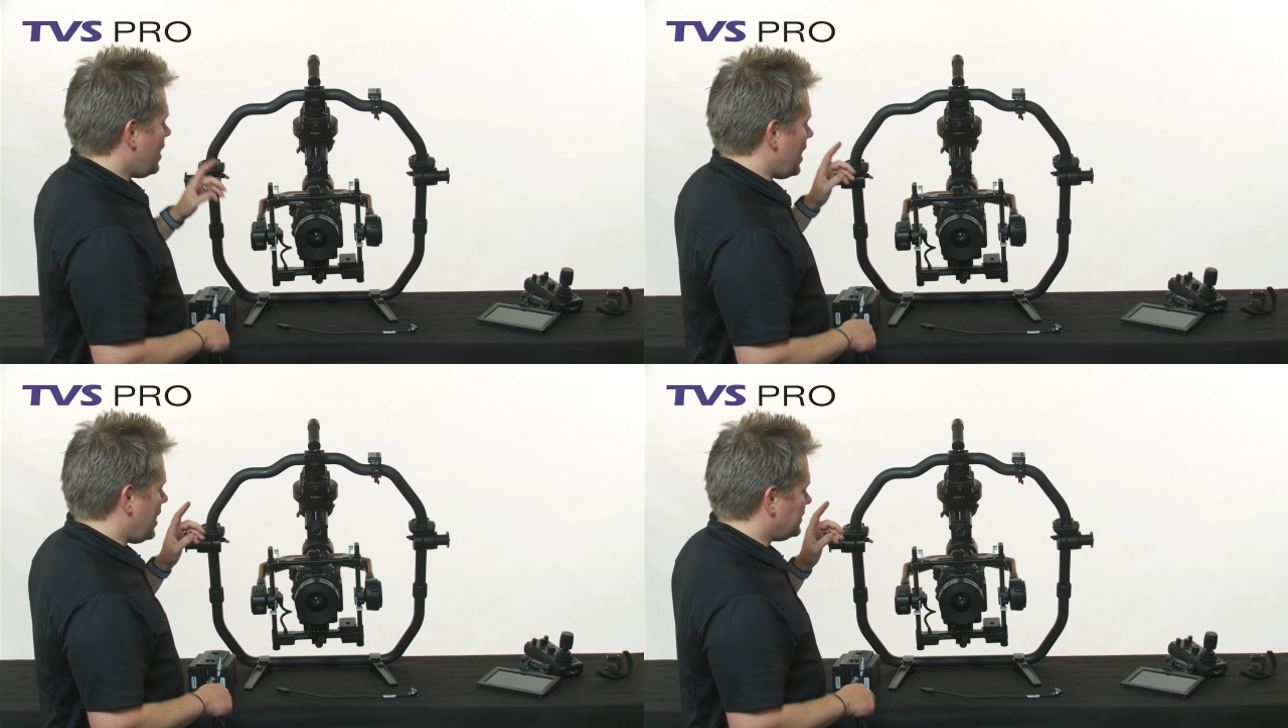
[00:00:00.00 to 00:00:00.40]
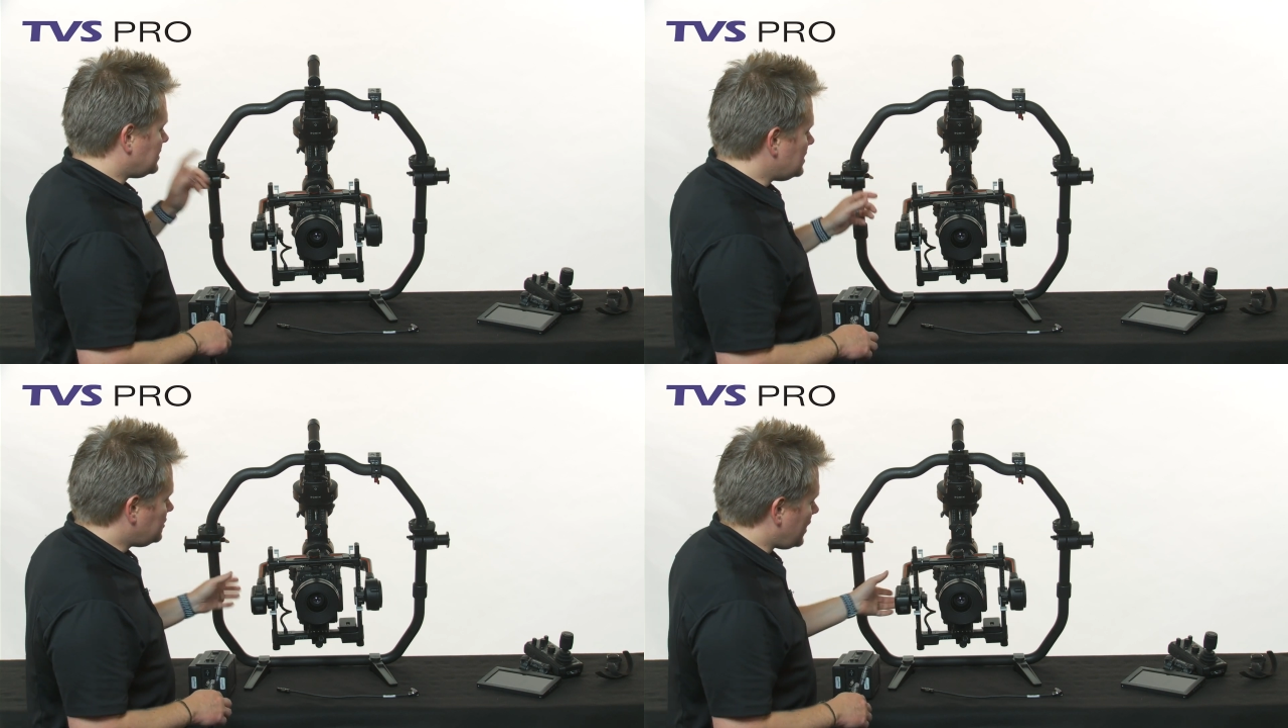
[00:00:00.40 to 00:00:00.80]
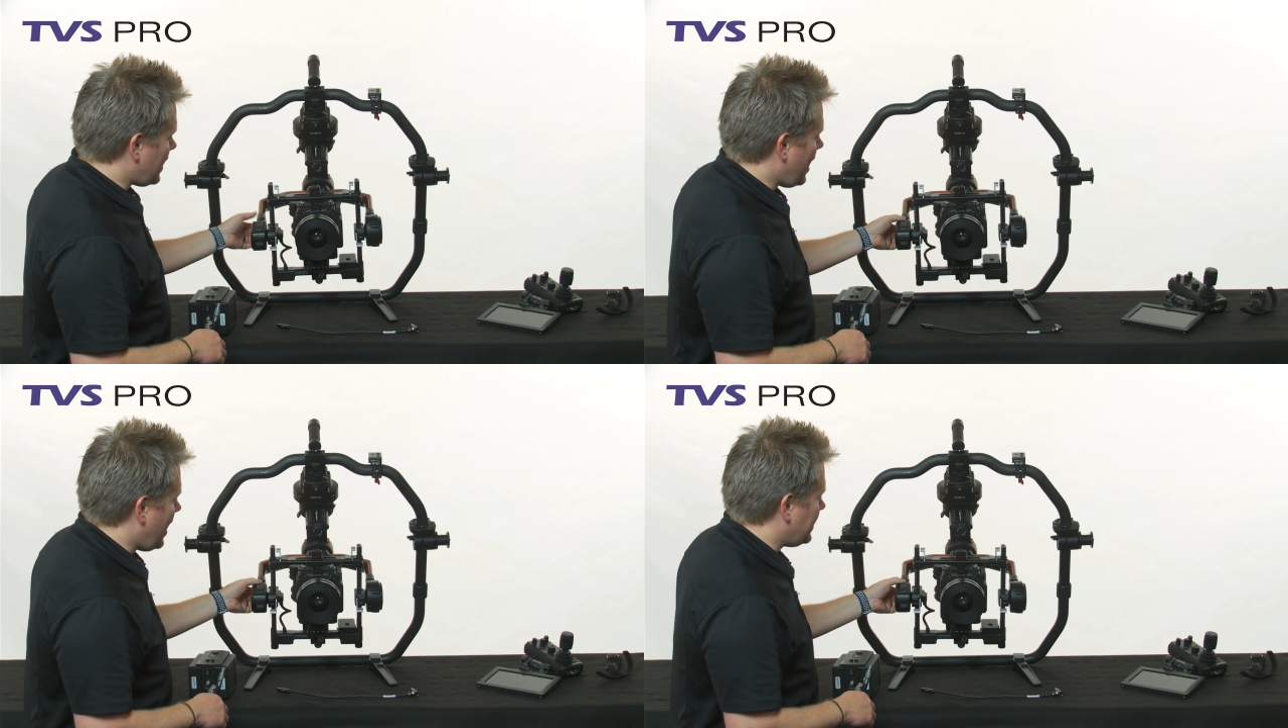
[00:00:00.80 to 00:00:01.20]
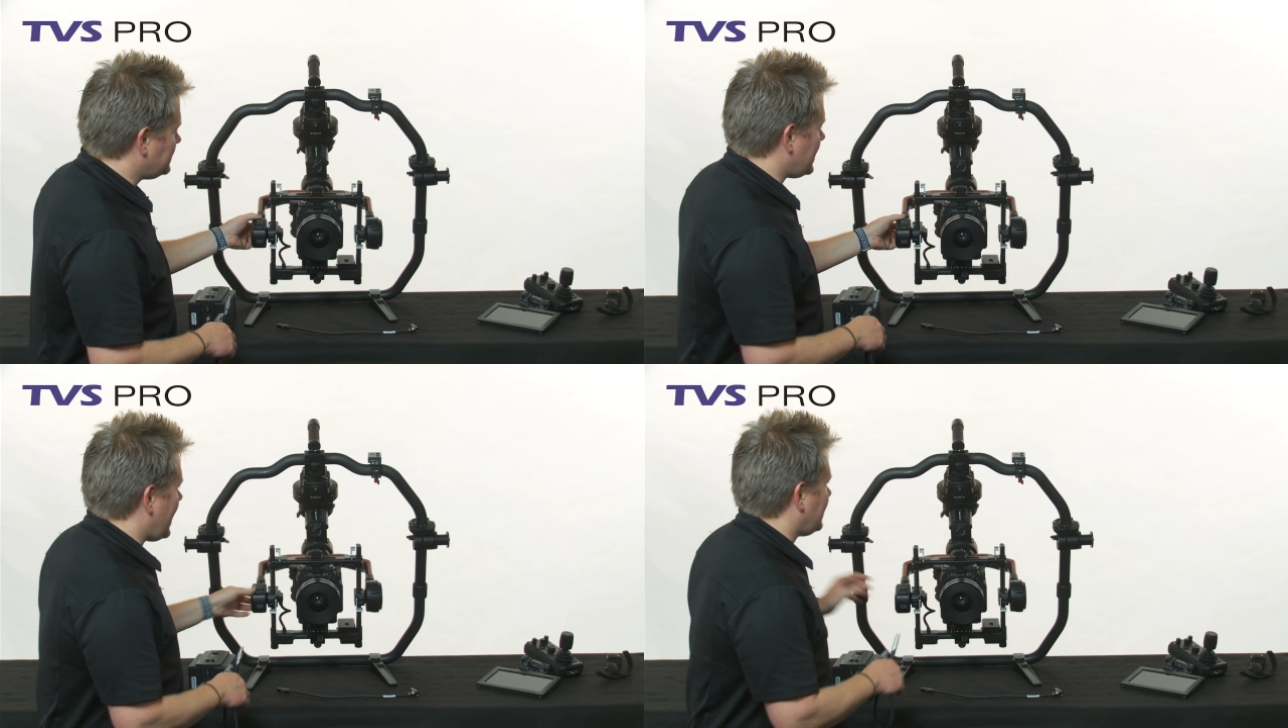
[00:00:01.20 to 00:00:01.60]
DJI
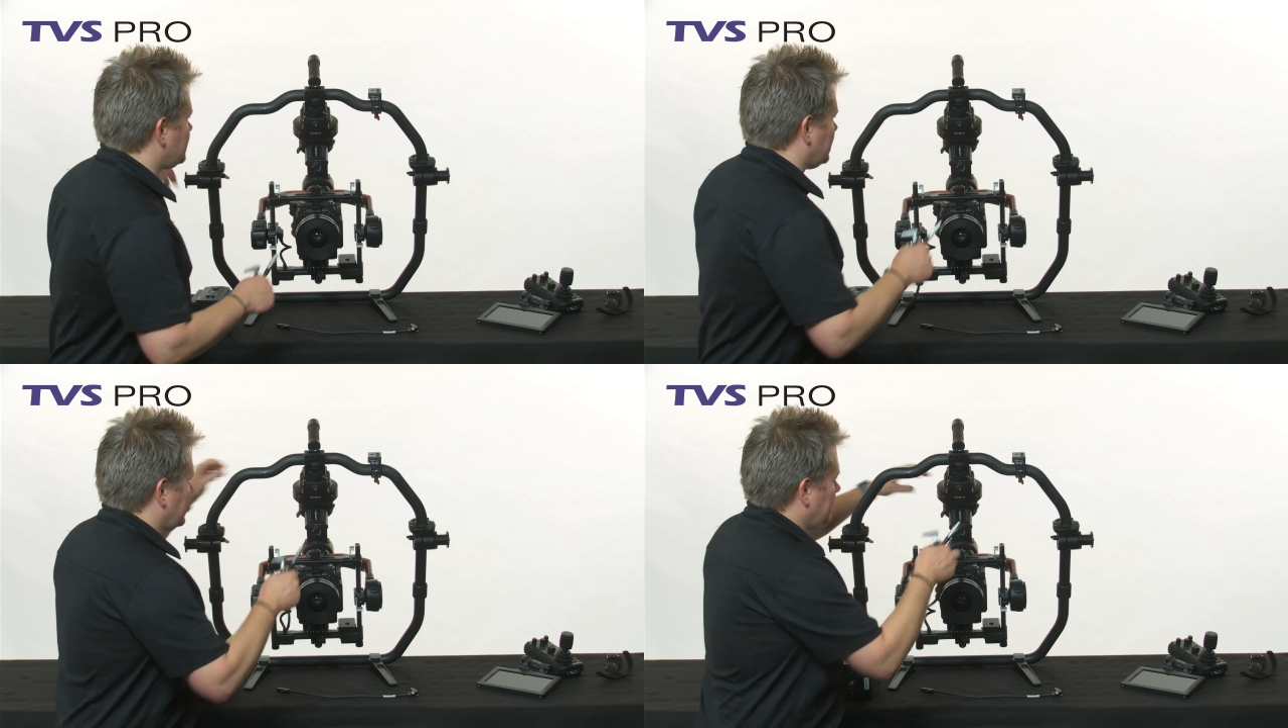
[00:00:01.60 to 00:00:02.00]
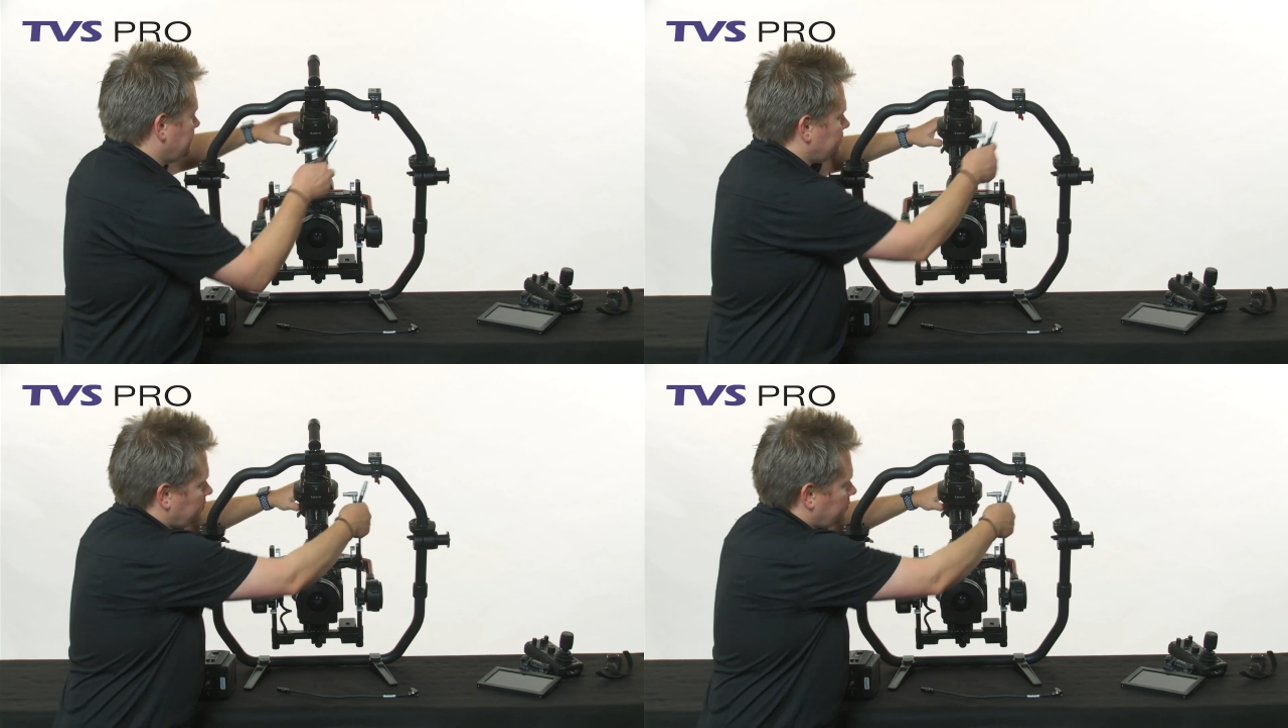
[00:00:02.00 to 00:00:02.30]
is actually,